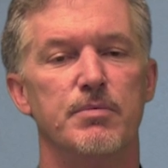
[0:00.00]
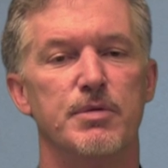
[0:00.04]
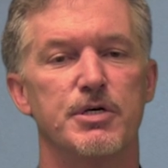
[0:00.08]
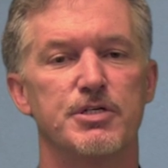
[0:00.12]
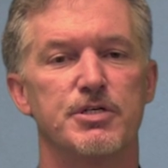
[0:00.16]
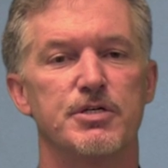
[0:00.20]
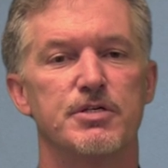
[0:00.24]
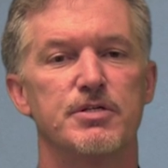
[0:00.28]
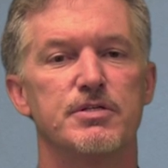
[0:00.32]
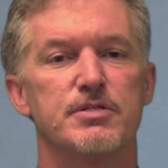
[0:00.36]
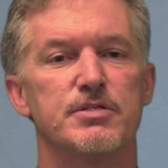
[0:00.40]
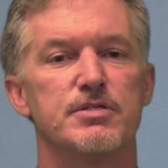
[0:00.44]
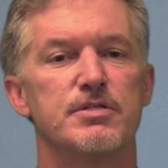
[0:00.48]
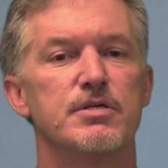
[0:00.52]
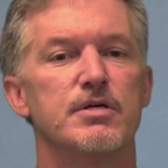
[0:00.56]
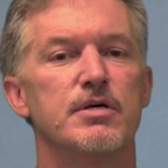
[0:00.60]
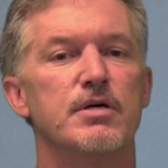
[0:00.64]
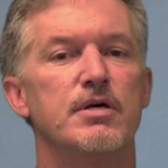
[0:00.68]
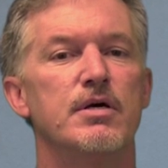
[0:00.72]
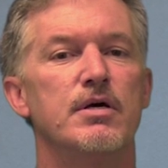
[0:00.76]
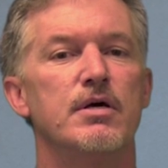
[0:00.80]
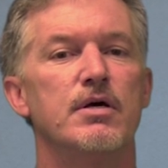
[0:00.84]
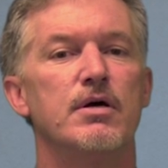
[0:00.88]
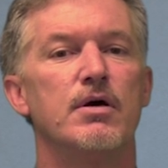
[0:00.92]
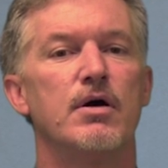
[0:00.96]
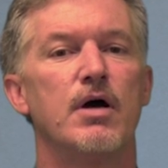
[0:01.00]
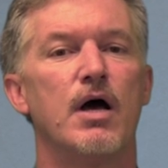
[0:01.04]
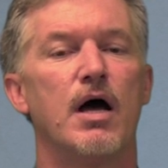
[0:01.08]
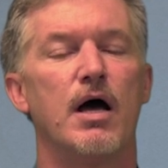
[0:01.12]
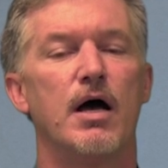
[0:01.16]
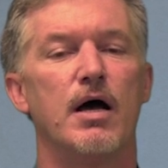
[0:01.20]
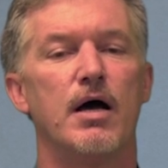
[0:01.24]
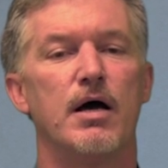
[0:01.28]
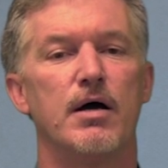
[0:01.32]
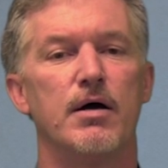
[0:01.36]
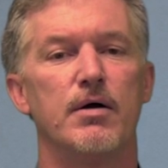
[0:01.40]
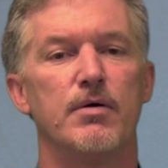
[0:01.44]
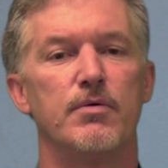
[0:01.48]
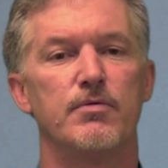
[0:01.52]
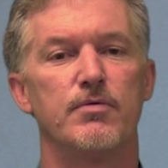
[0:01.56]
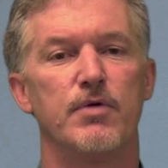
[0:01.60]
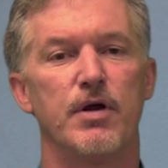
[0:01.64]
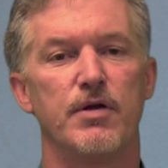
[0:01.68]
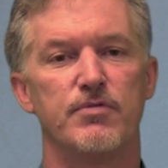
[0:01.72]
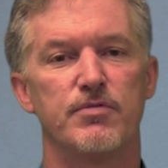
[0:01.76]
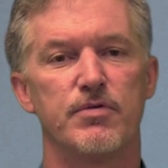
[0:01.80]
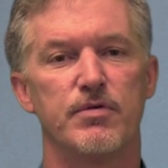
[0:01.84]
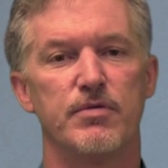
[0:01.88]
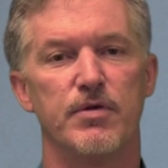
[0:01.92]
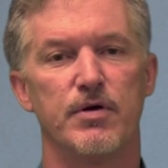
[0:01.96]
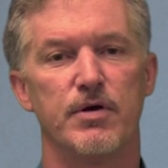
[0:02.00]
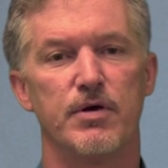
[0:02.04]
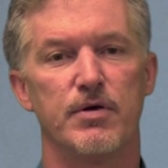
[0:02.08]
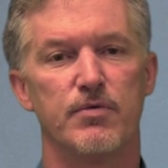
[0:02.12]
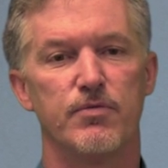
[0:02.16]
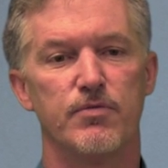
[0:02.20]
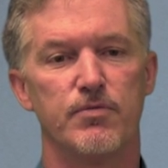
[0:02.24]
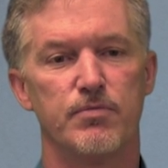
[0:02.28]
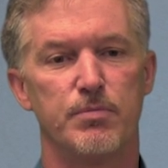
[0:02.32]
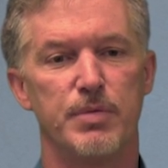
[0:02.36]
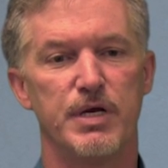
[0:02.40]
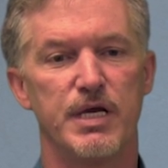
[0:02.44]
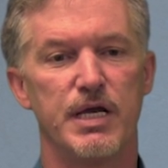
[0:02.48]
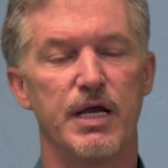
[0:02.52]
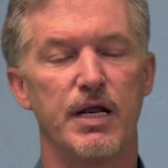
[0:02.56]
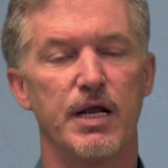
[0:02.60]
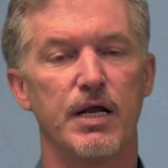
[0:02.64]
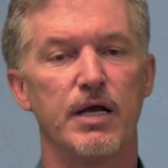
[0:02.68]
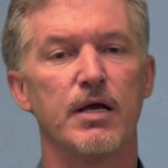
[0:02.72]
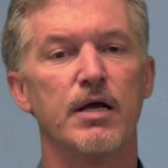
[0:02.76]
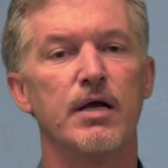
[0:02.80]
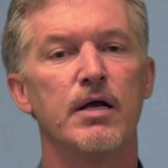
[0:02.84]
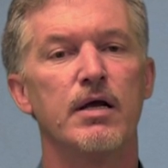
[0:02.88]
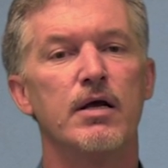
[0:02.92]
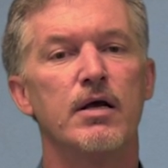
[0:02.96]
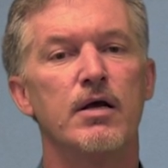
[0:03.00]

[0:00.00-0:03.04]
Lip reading: emissions right from the beginning.